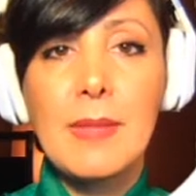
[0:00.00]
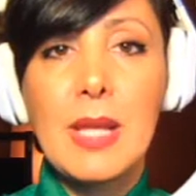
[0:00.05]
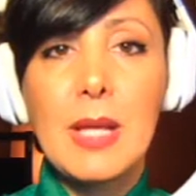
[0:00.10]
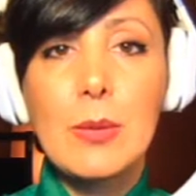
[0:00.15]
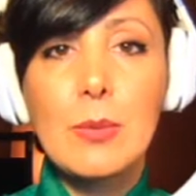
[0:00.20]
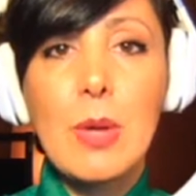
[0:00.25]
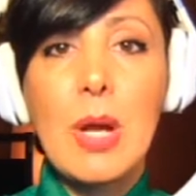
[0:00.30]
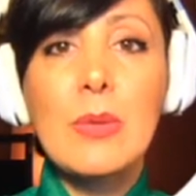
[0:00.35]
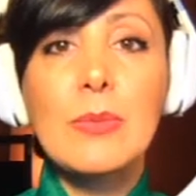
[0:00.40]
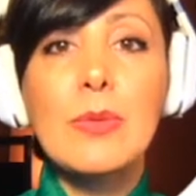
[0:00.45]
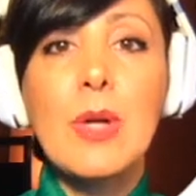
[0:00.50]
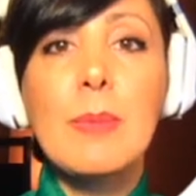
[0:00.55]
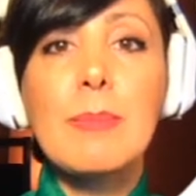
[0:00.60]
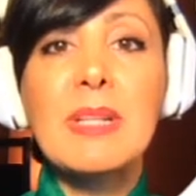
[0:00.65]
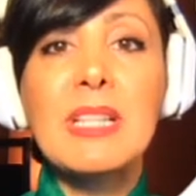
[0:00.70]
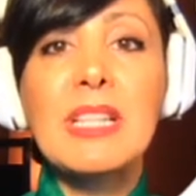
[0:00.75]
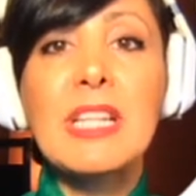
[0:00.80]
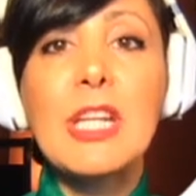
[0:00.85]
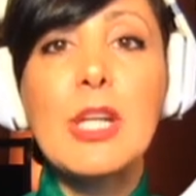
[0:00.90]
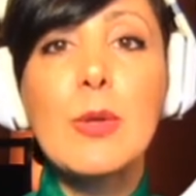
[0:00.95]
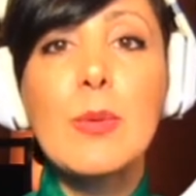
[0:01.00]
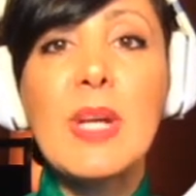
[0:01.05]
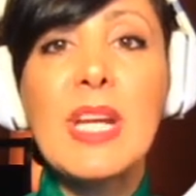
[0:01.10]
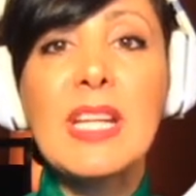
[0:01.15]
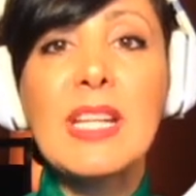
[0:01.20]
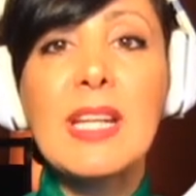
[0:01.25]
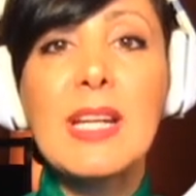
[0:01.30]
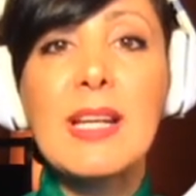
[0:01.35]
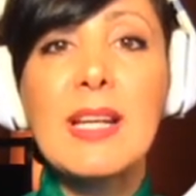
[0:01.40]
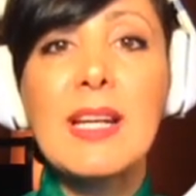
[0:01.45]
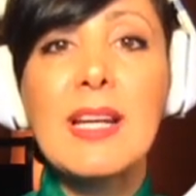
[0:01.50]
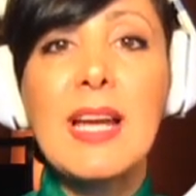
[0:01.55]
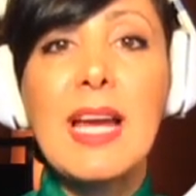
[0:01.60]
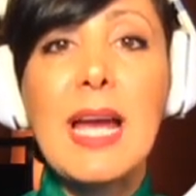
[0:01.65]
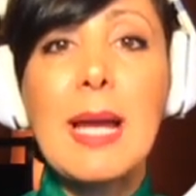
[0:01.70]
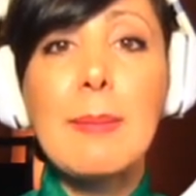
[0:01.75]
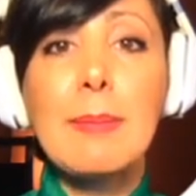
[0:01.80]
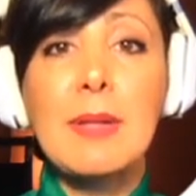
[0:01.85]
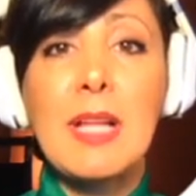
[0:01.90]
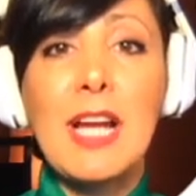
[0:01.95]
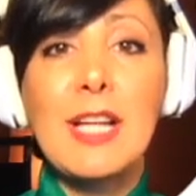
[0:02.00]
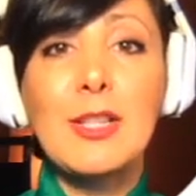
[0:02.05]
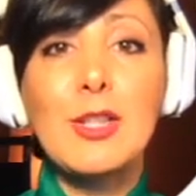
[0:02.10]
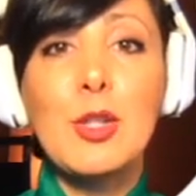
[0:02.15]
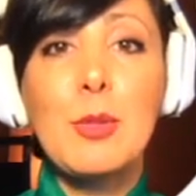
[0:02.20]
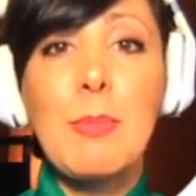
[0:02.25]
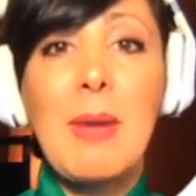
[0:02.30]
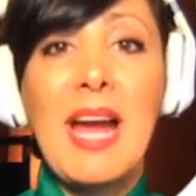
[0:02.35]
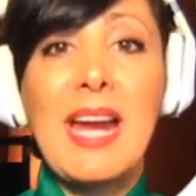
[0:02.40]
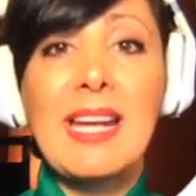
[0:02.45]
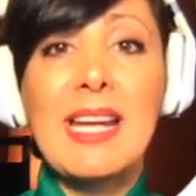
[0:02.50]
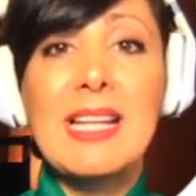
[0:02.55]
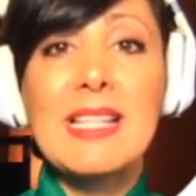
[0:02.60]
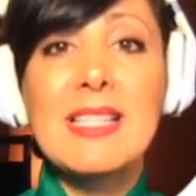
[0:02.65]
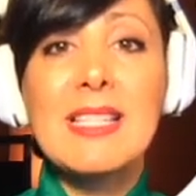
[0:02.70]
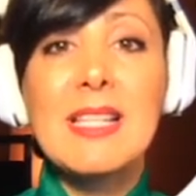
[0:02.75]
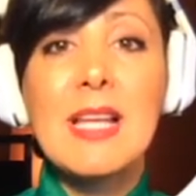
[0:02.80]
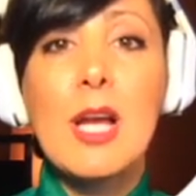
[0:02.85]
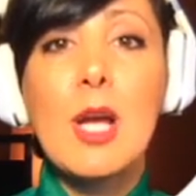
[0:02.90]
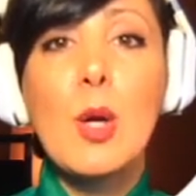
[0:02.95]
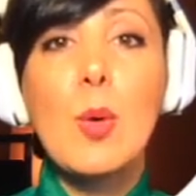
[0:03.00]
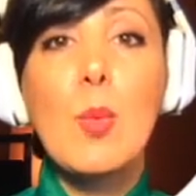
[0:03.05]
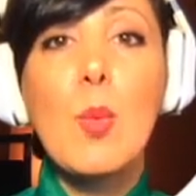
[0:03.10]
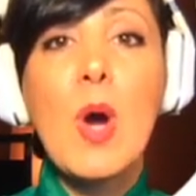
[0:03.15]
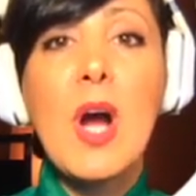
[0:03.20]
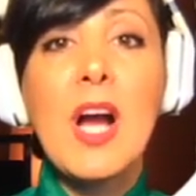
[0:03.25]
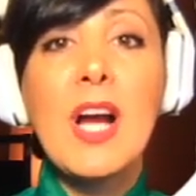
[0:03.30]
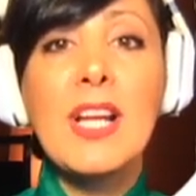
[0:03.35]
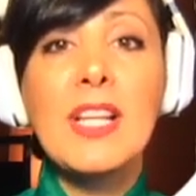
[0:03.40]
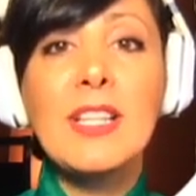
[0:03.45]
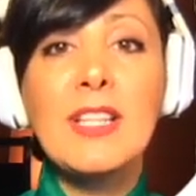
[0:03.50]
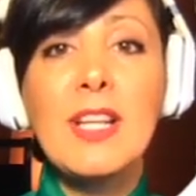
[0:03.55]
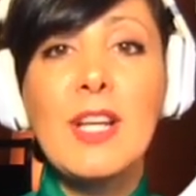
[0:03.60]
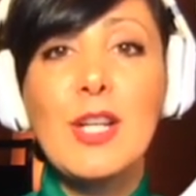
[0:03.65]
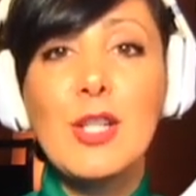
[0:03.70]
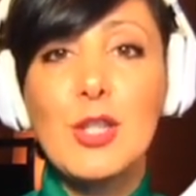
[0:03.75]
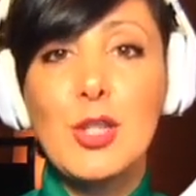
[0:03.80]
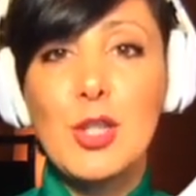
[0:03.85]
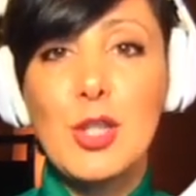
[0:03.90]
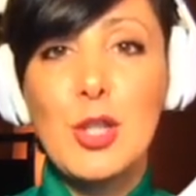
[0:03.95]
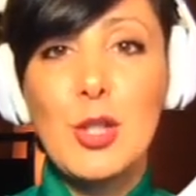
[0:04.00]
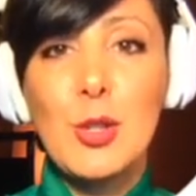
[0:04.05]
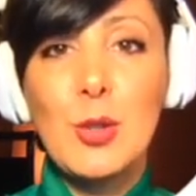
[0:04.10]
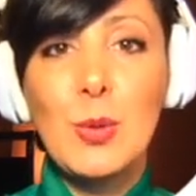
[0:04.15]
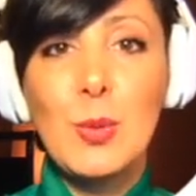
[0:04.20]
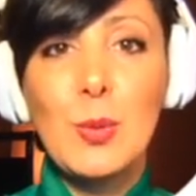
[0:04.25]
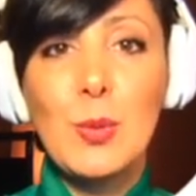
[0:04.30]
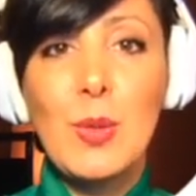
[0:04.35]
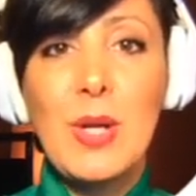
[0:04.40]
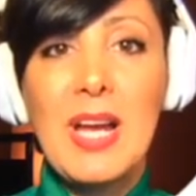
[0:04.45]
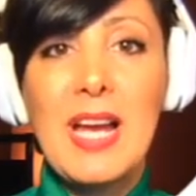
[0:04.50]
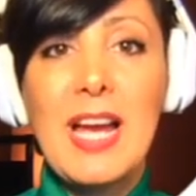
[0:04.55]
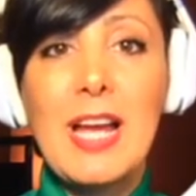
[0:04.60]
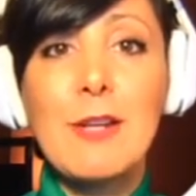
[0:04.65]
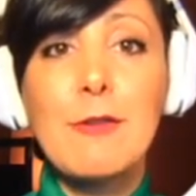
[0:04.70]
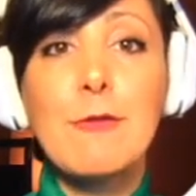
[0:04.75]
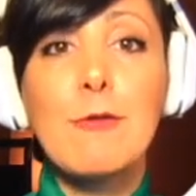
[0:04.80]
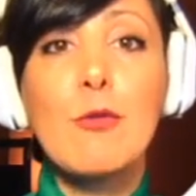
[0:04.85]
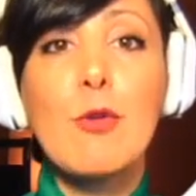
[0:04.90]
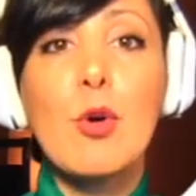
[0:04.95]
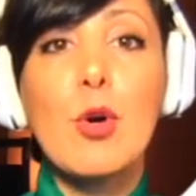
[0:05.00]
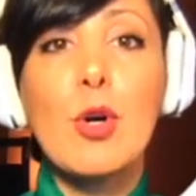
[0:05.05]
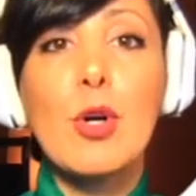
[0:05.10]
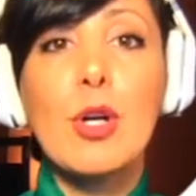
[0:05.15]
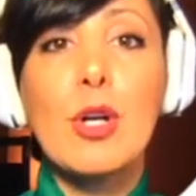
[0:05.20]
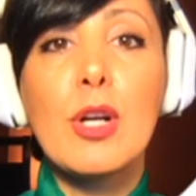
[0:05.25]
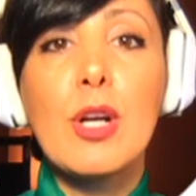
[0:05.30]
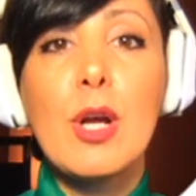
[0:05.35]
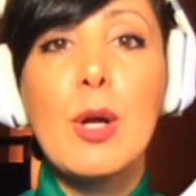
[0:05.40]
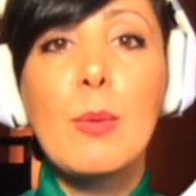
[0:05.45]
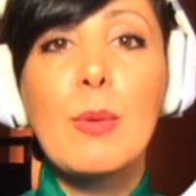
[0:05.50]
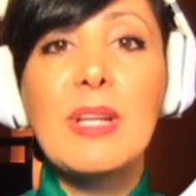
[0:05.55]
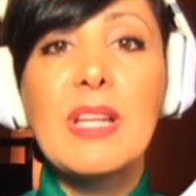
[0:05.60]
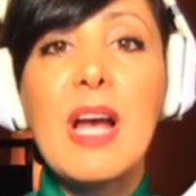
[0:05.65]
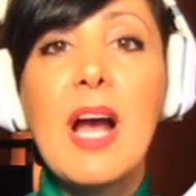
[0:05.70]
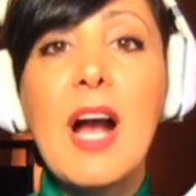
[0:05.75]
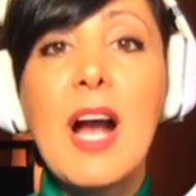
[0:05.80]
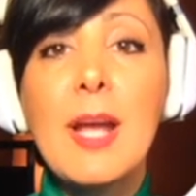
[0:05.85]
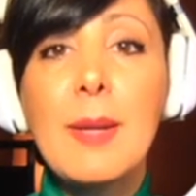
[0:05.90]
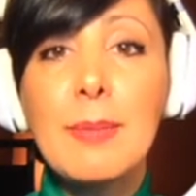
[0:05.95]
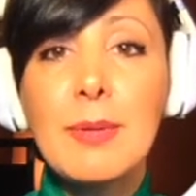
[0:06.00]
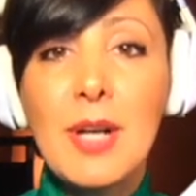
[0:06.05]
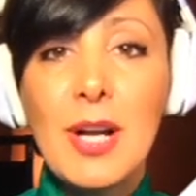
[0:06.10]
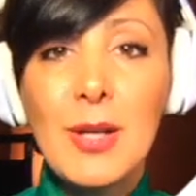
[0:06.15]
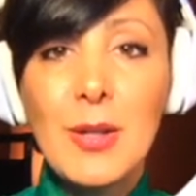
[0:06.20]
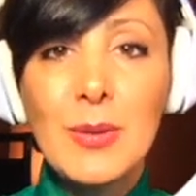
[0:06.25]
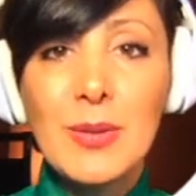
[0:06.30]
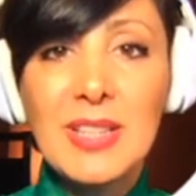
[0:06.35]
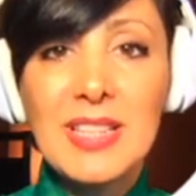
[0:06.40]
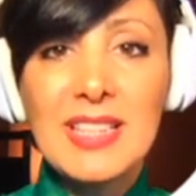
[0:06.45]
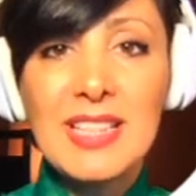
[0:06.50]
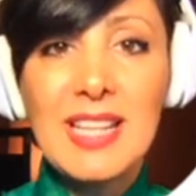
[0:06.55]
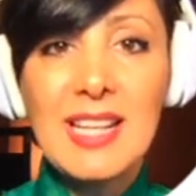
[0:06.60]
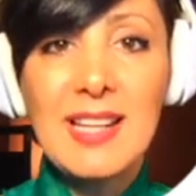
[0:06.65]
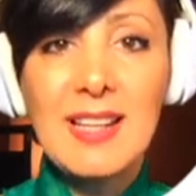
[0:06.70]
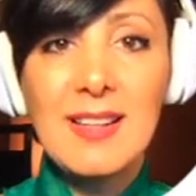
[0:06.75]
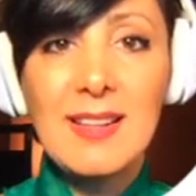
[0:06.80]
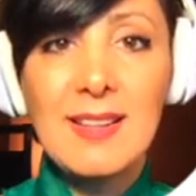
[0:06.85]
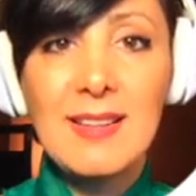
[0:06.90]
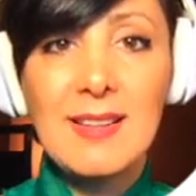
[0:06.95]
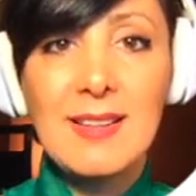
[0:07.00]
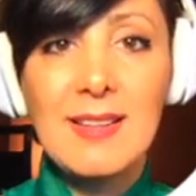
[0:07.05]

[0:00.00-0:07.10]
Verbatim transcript: Round-robin queuing applied to packets 1, 2, and 4 with high priority,